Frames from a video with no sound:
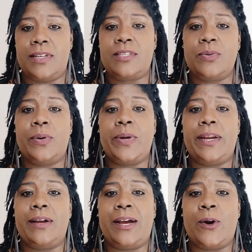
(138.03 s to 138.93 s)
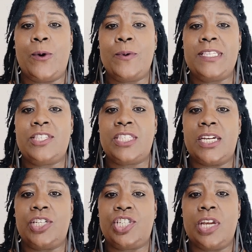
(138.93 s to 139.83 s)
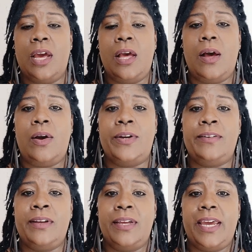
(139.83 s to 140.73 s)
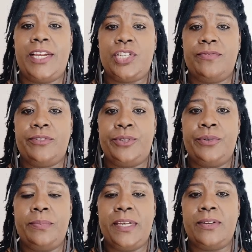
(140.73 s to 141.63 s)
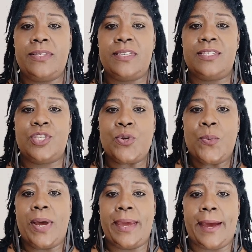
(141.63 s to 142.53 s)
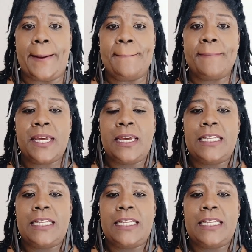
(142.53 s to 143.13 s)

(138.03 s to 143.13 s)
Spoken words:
So I wanna always touch on Haitian Vodou because this is who I am.